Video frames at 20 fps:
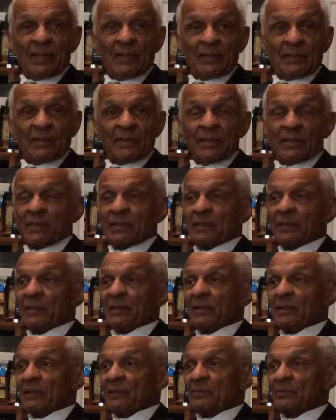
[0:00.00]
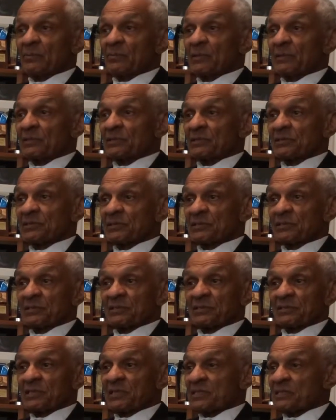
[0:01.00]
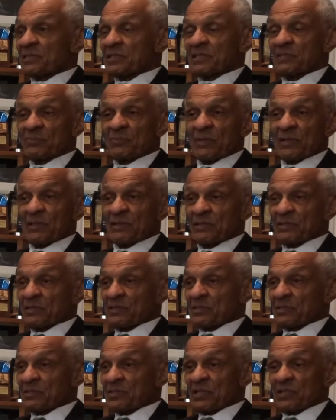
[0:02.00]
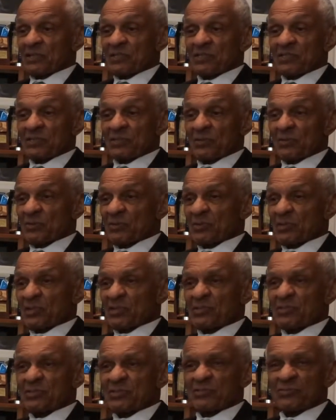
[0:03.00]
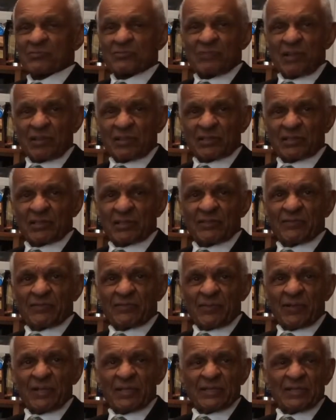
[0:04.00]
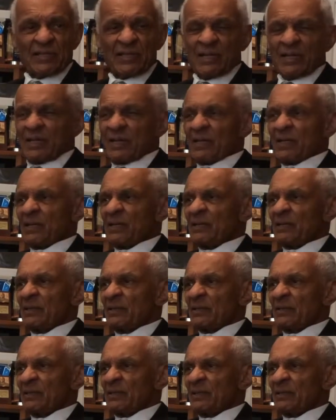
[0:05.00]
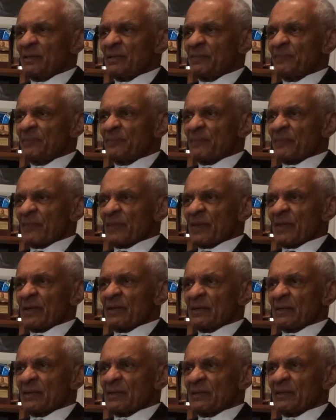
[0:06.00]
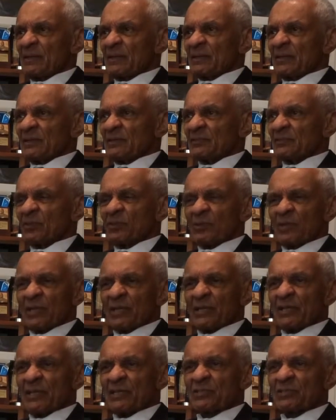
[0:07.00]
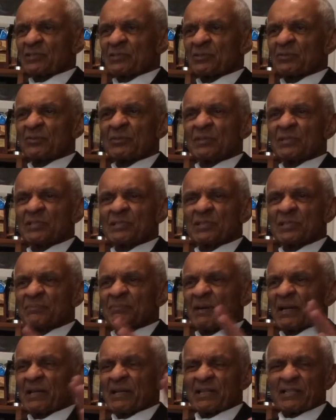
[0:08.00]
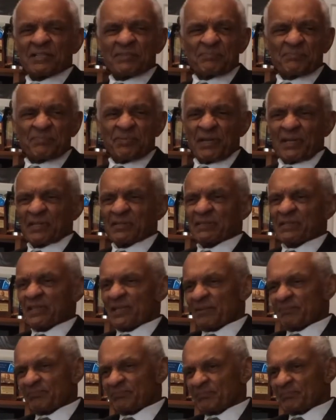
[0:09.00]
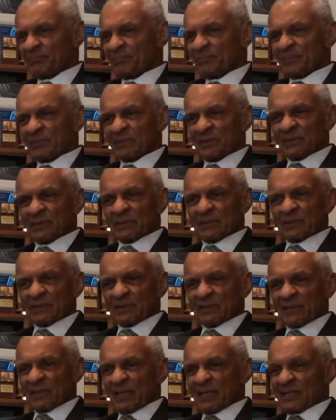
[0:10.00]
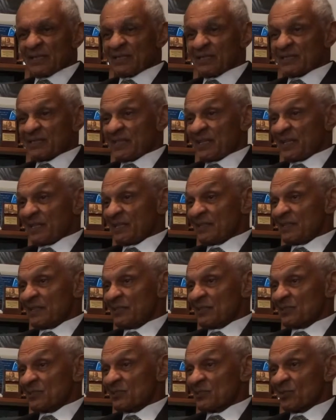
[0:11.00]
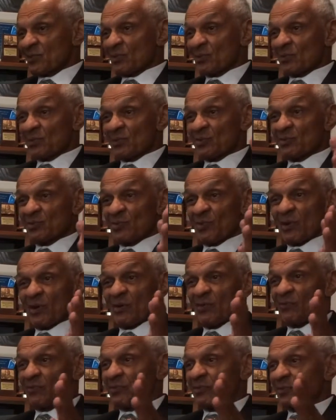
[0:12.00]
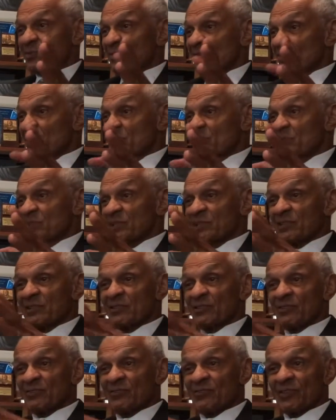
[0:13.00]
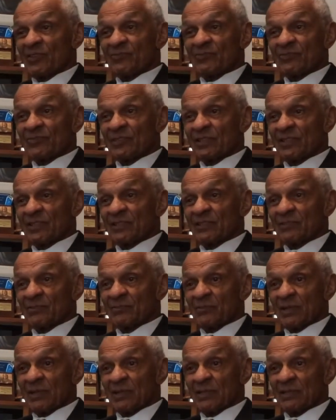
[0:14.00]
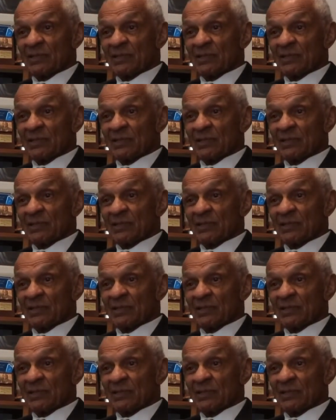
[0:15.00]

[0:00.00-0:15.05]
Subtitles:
And which this is what is so destructive, right? Uh, uh, uh, so that as soon as somebody is picked up at 10 years old or 12 or 13 or 15, right,